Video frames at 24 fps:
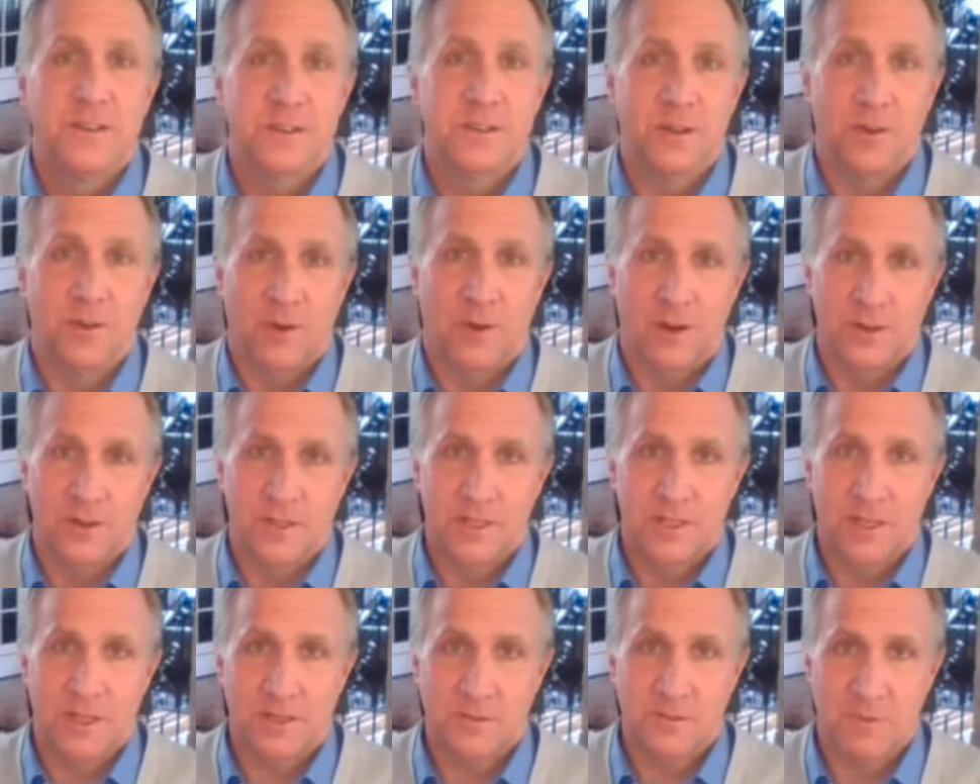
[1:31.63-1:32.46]
So
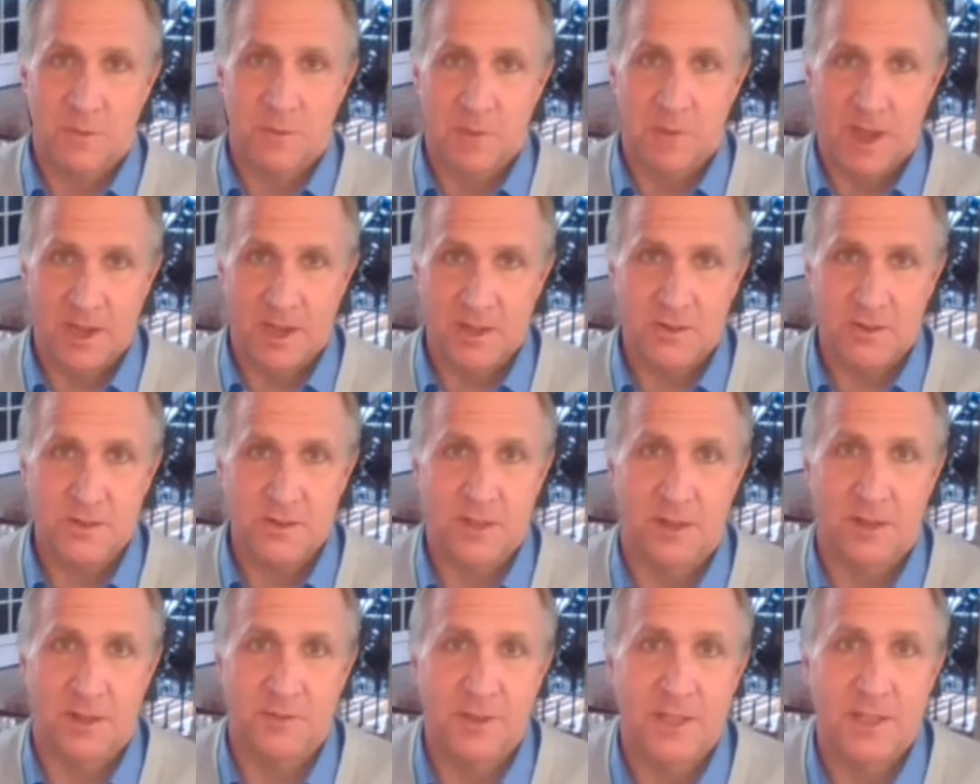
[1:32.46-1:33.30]
our six
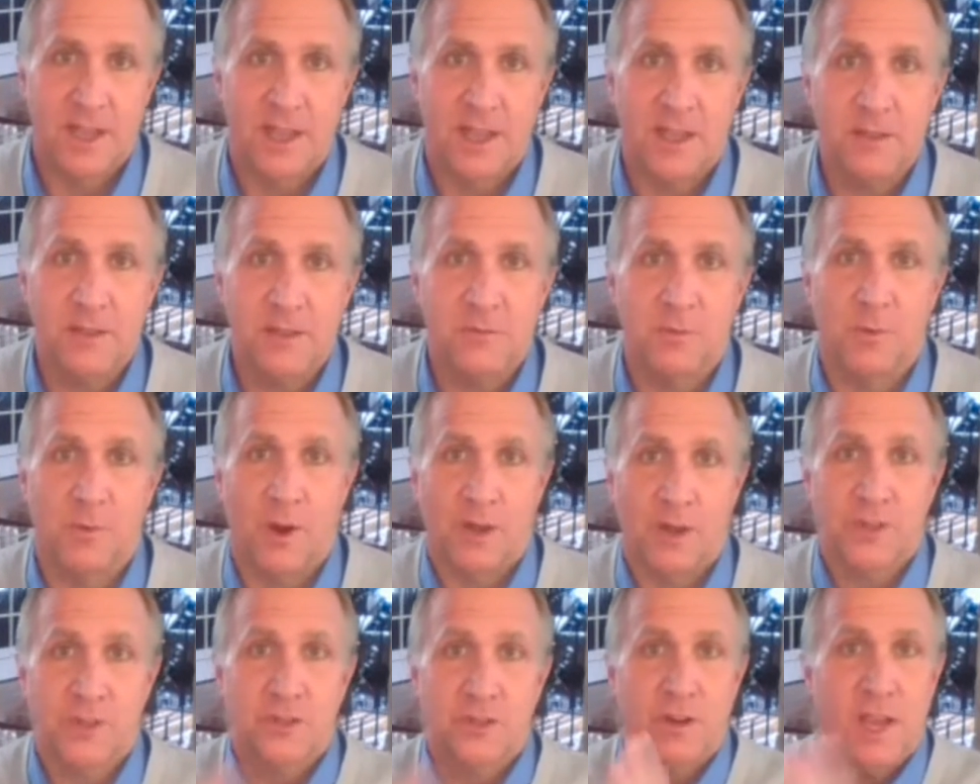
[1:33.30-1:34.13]
reminders every day:
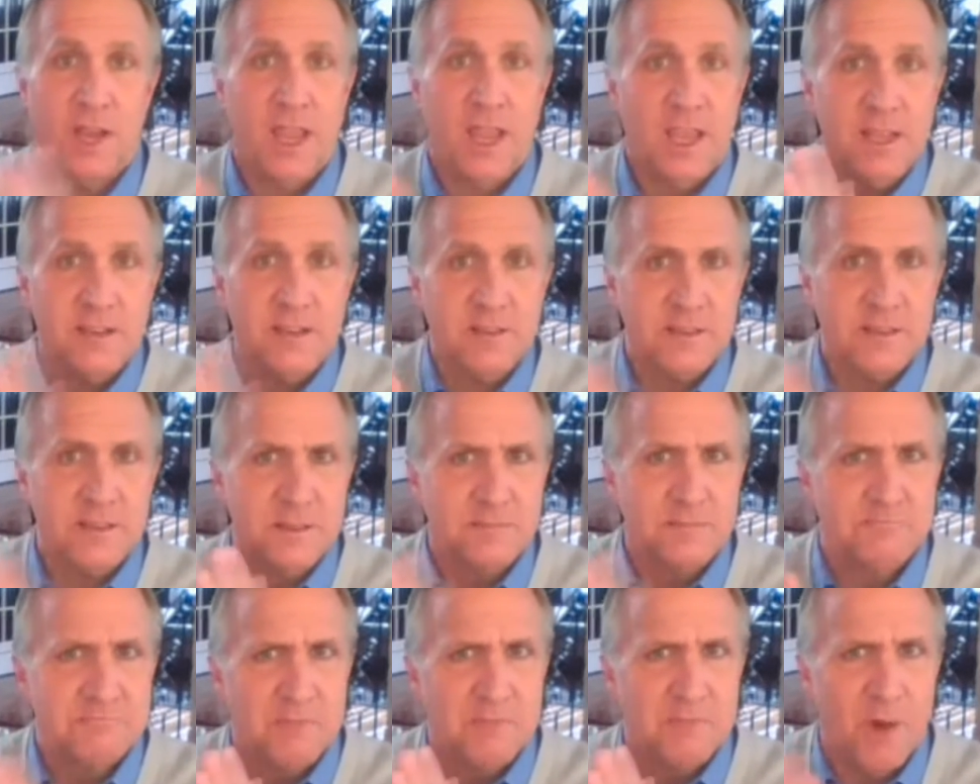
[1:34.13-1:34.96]
wash your
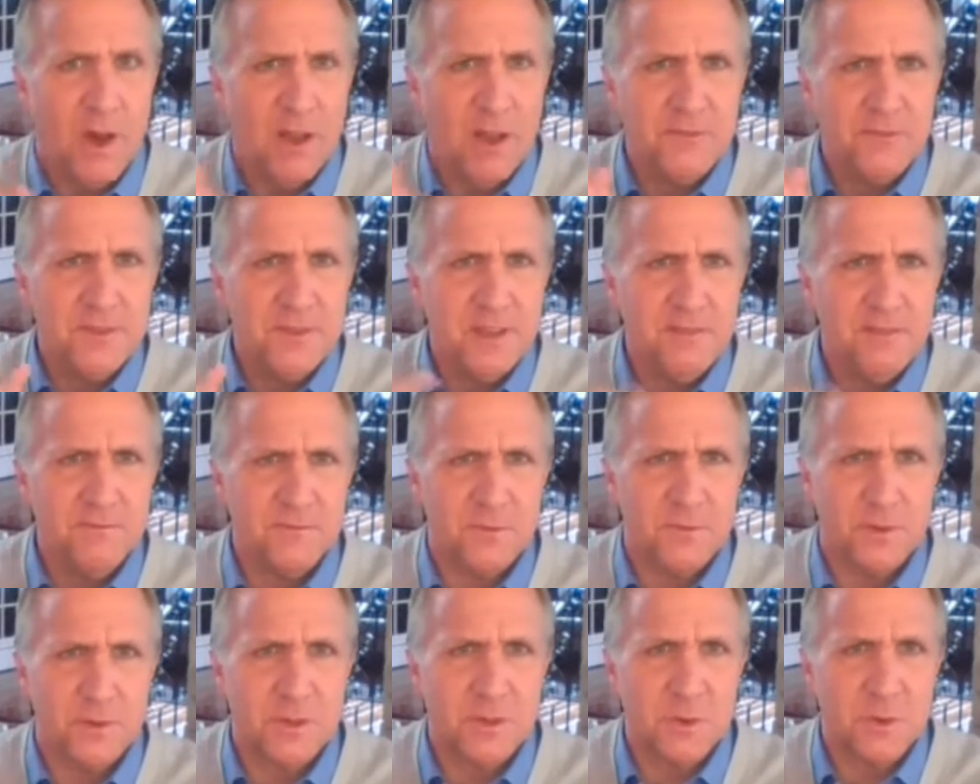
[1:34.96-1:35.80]
hands
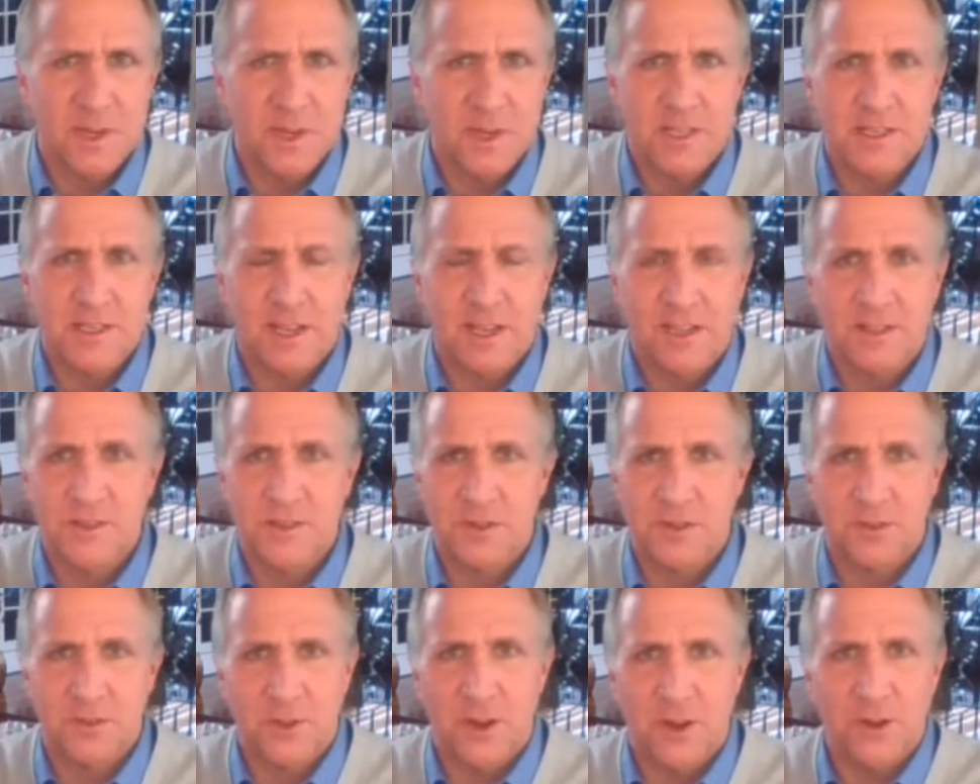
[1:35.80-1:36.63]
often for 20
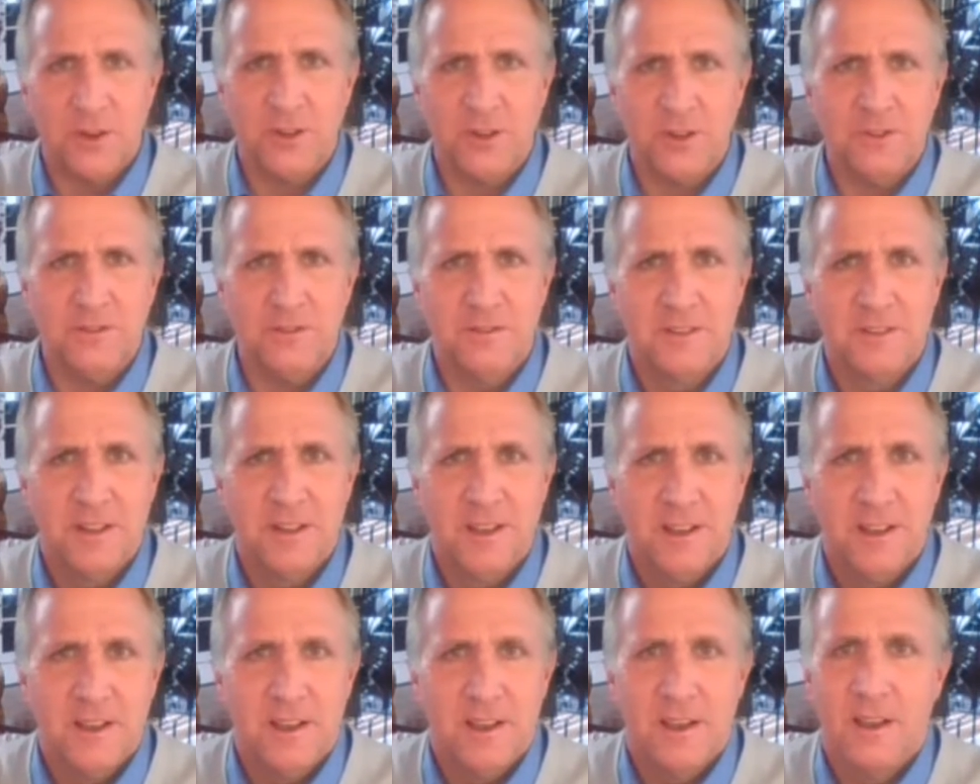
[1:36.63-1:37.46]
seconds or longer.
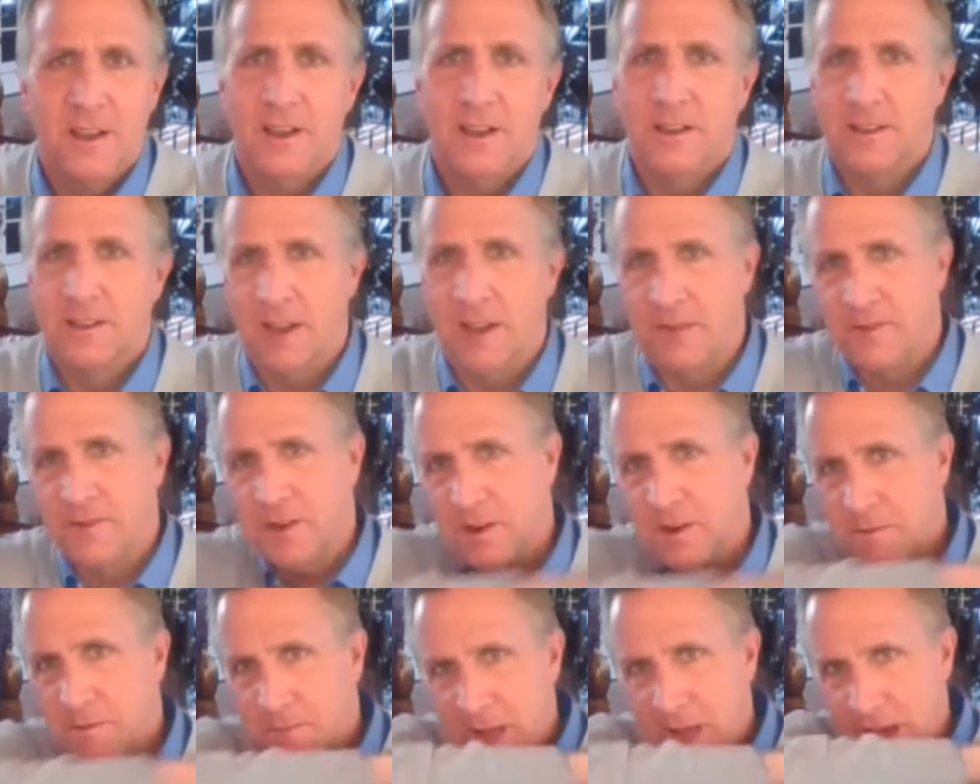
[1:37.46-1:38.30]

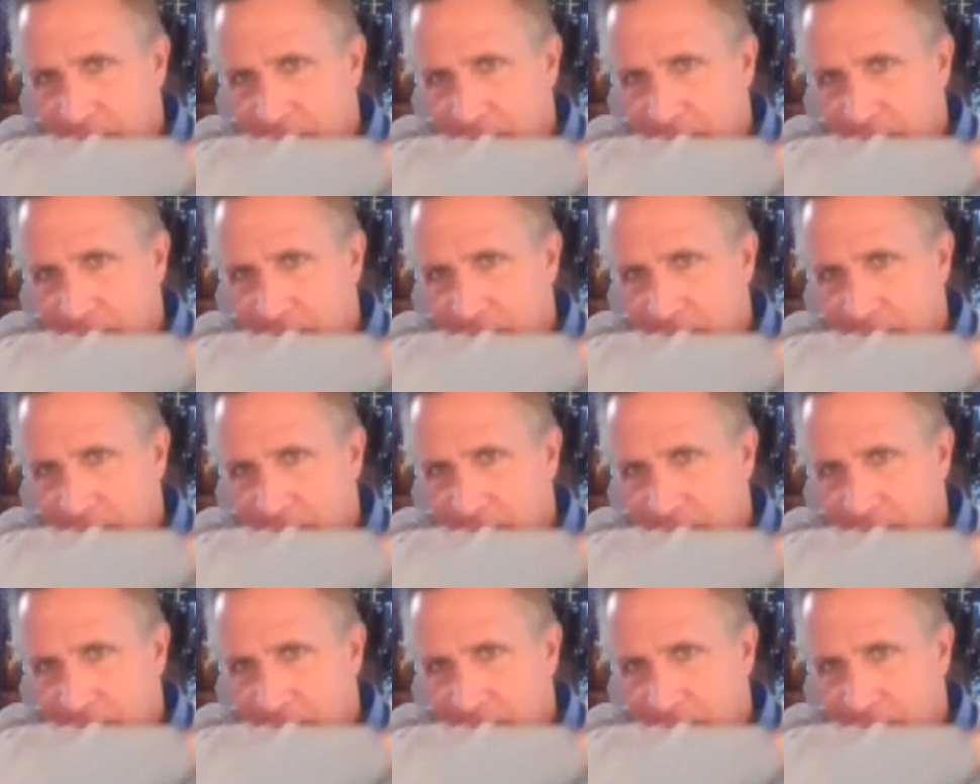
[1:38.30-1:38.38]
Cover your